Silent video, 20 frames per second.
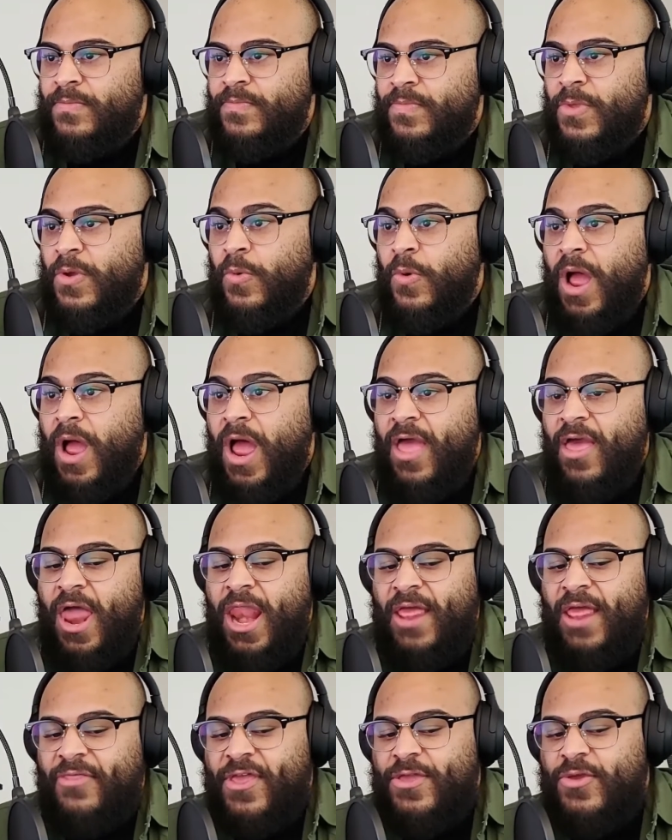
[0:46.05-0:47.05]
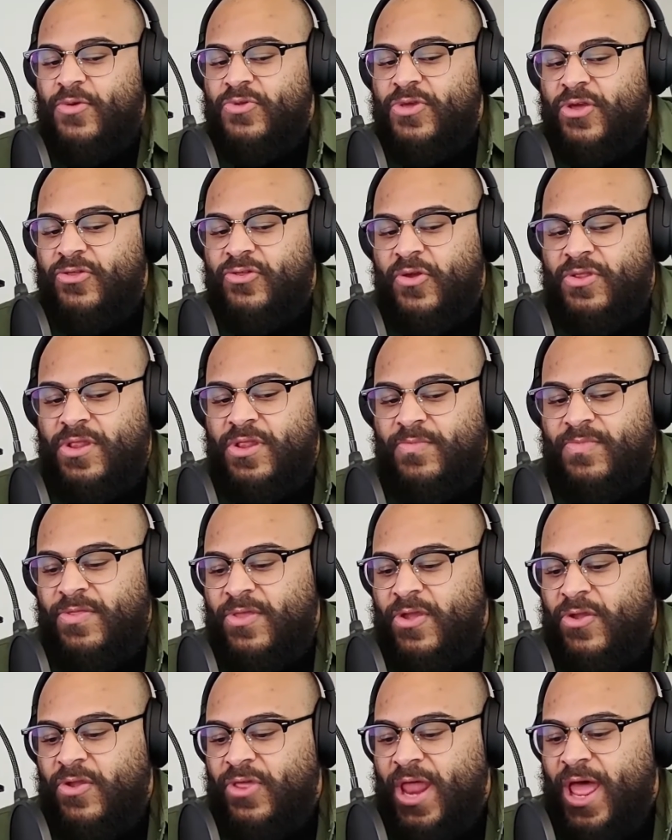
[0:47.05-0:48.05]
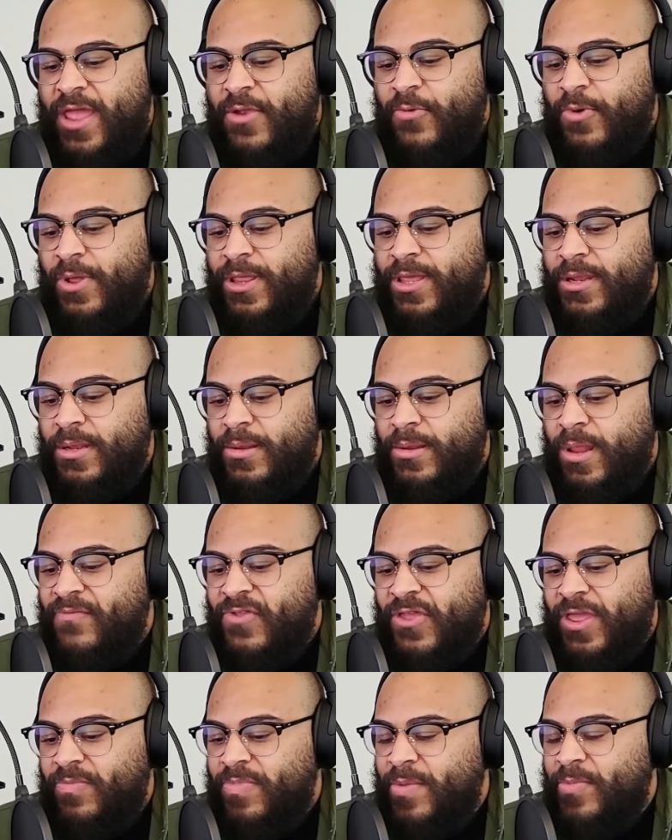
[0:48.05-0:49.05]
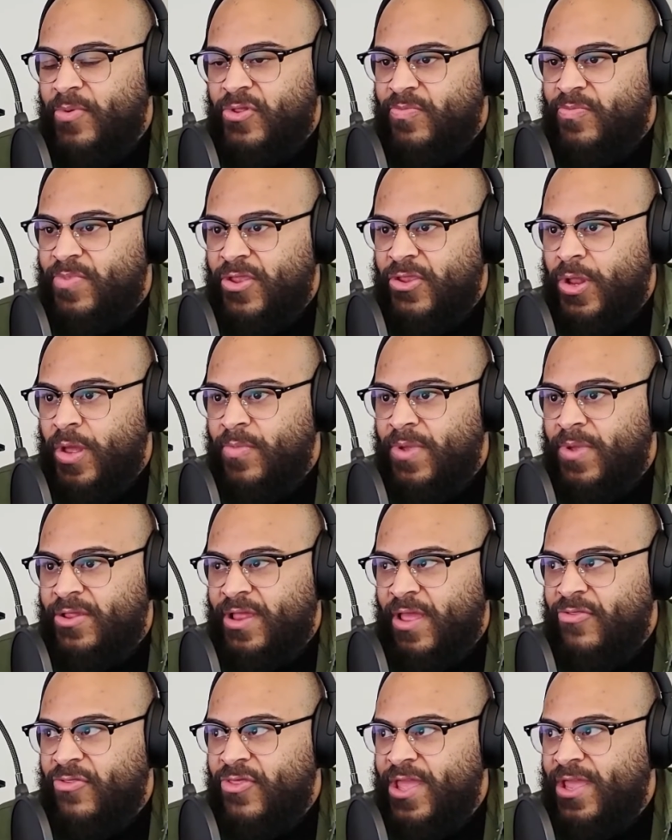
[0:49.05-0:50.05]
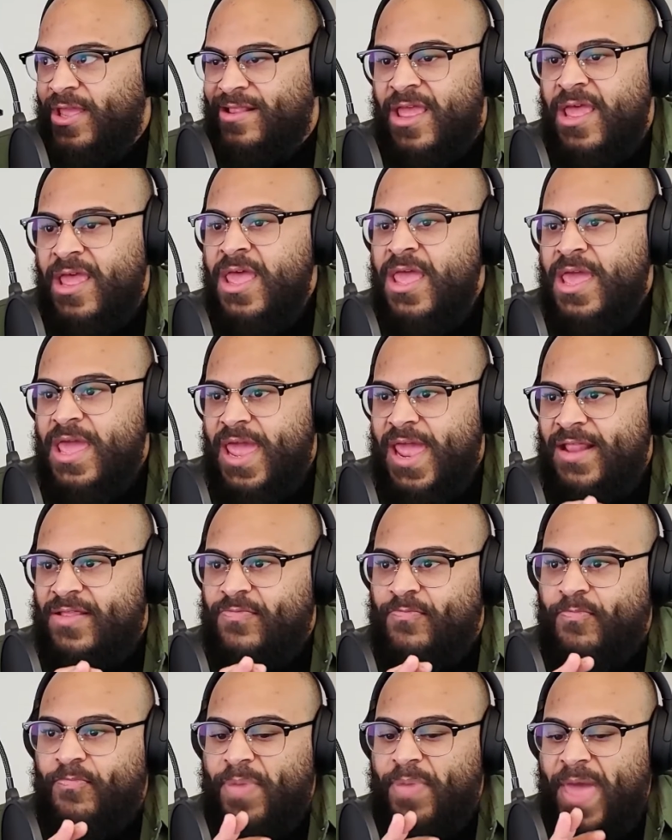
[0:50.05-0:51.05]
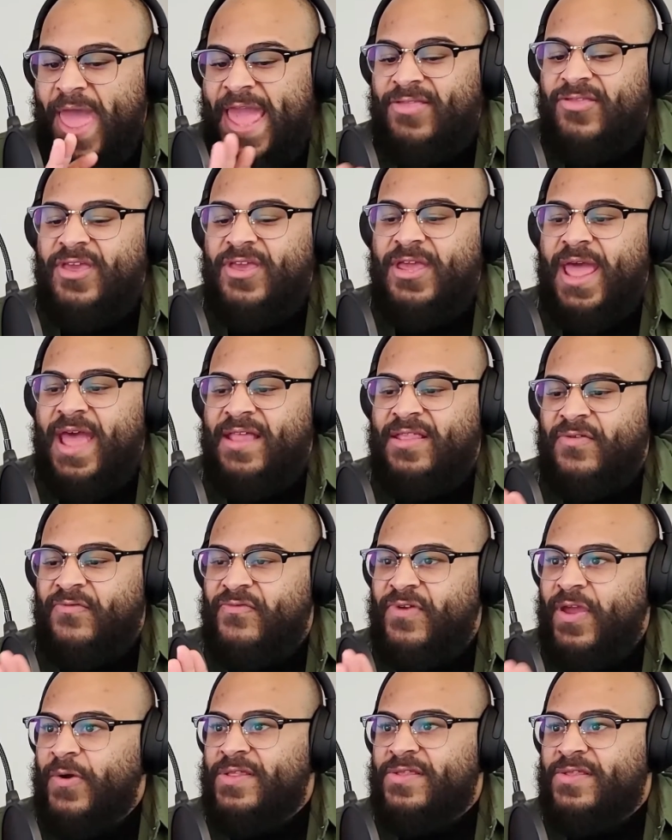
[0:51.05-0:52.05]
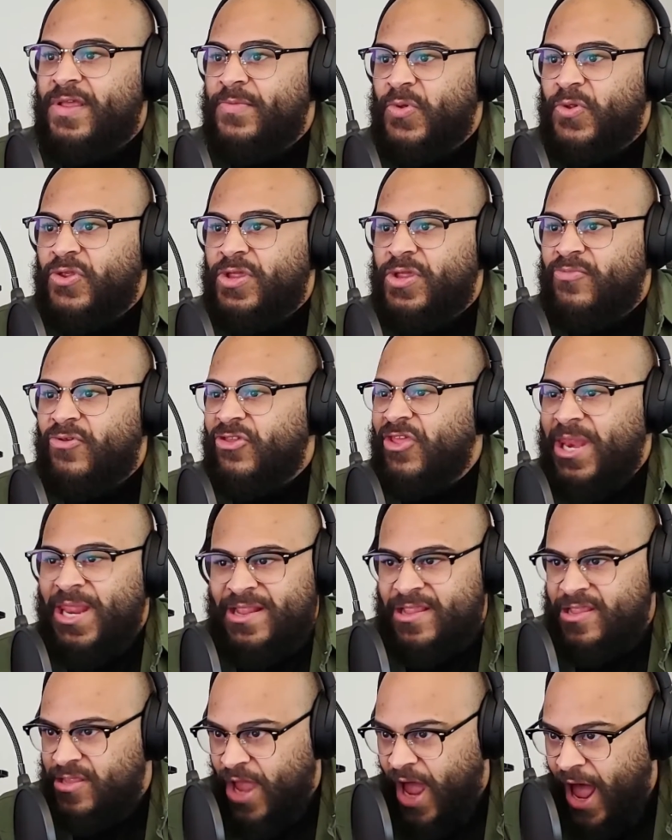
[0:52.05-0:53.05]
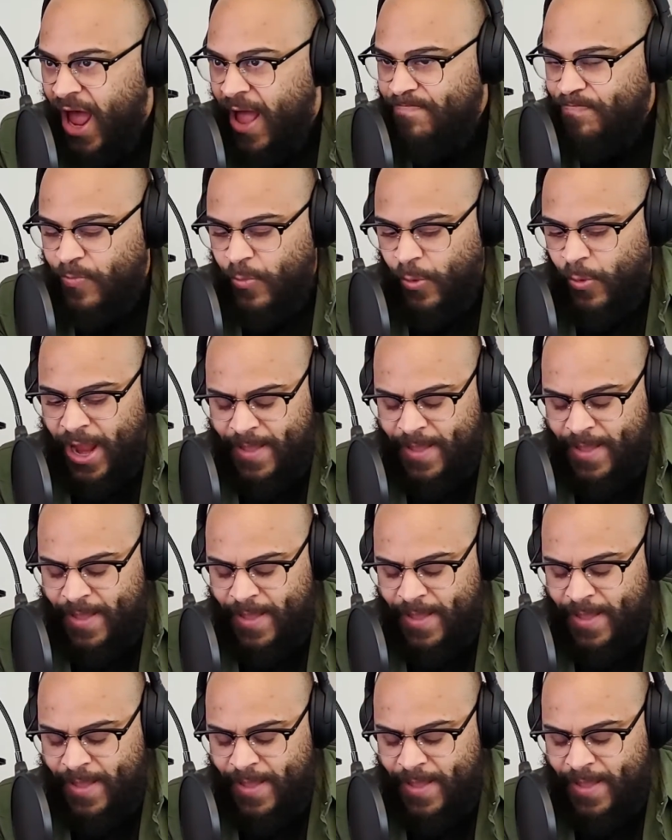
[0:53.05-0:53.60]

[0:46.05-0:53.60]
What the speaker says: Well, and I think you touched on something there that I really love to get people's opinion on, because I think it's painted as a very simple subject, and it's not, right?